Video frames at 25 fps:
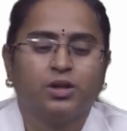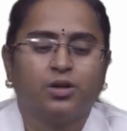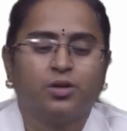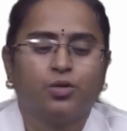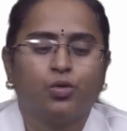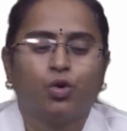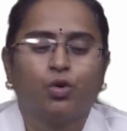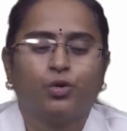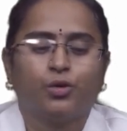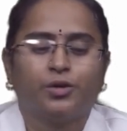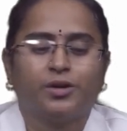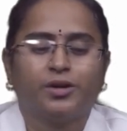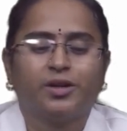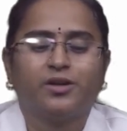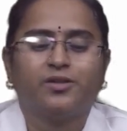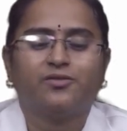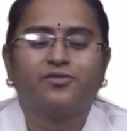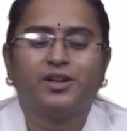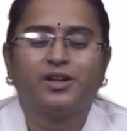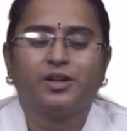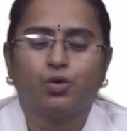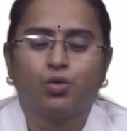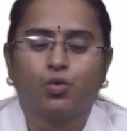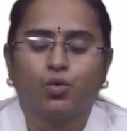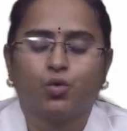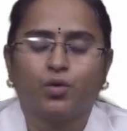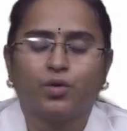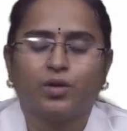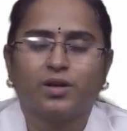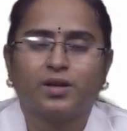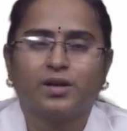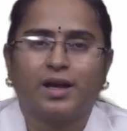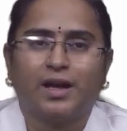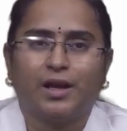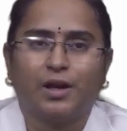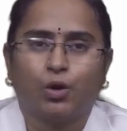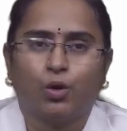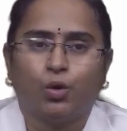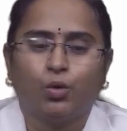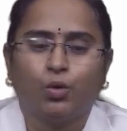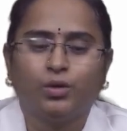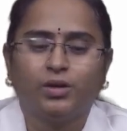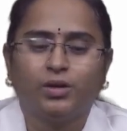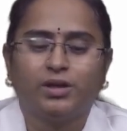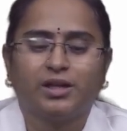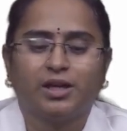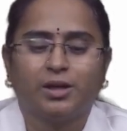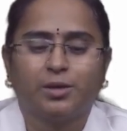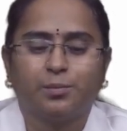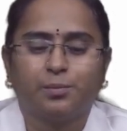No drug when used alone
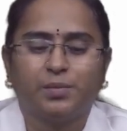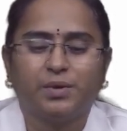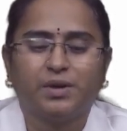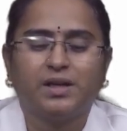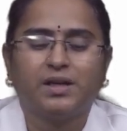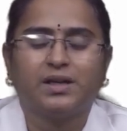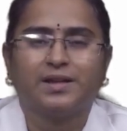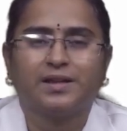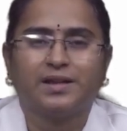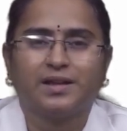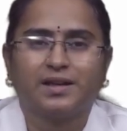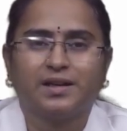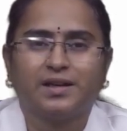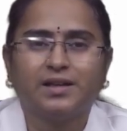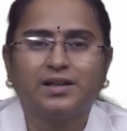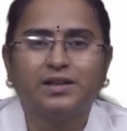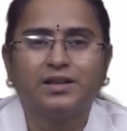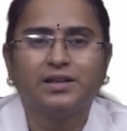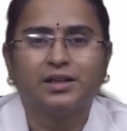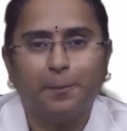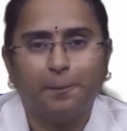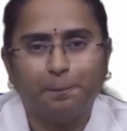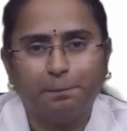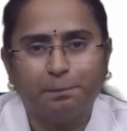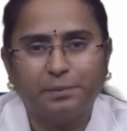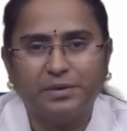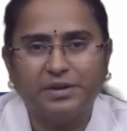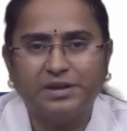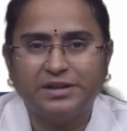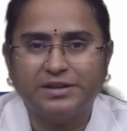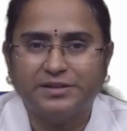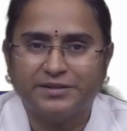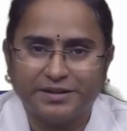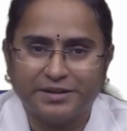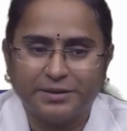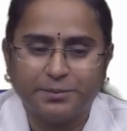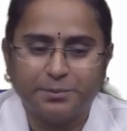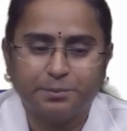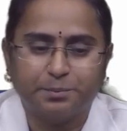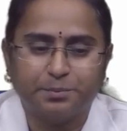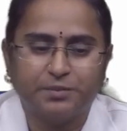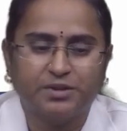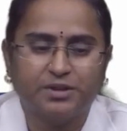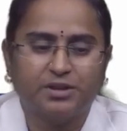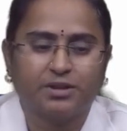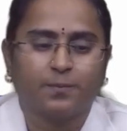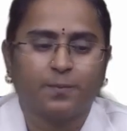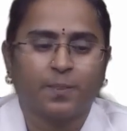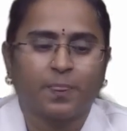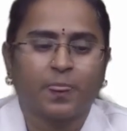can be considered complete
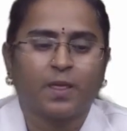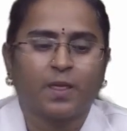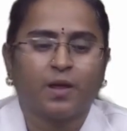treatment.